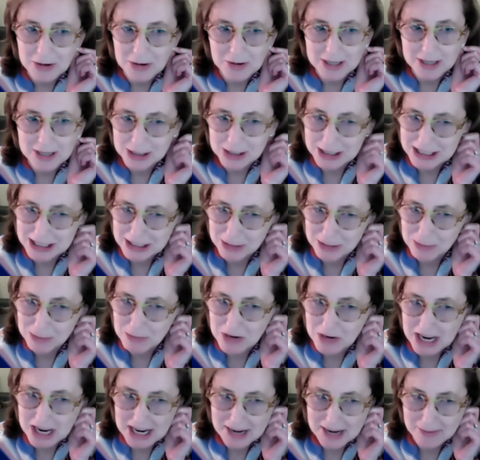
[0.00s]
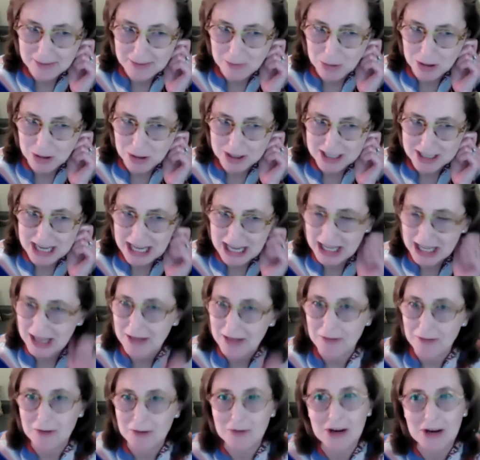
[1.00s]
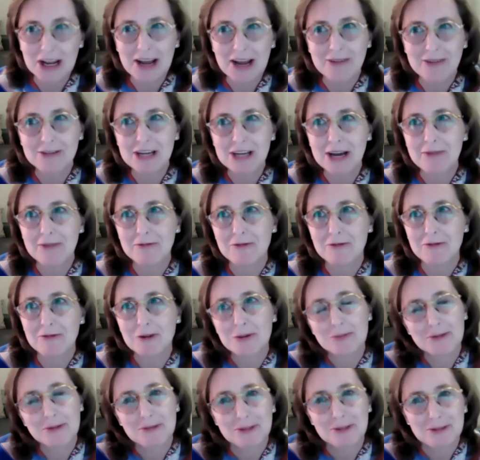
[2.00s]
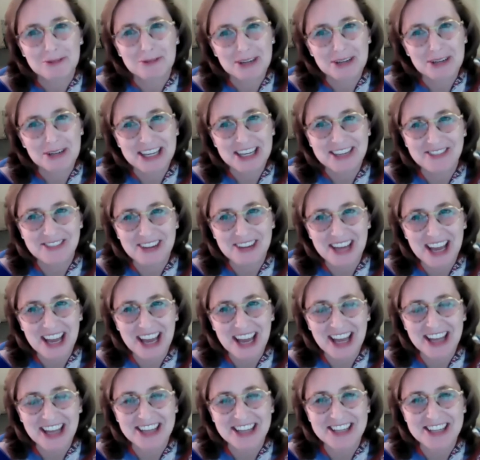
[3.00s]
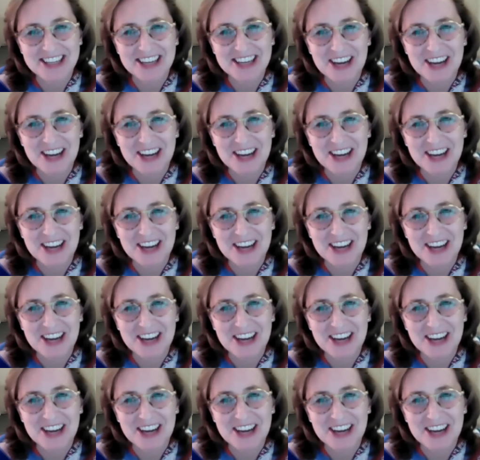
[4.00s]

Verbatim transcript: question that's right up Moira's alley that we wanna have time for before we, we end.